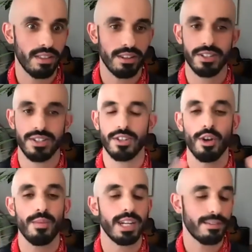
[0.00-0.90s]
There's
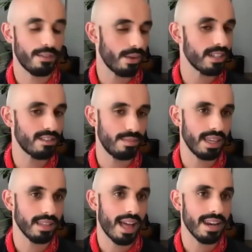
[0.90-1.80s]
so many different ways of
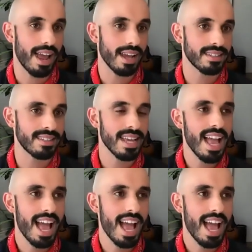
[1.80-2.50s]
being Latinx.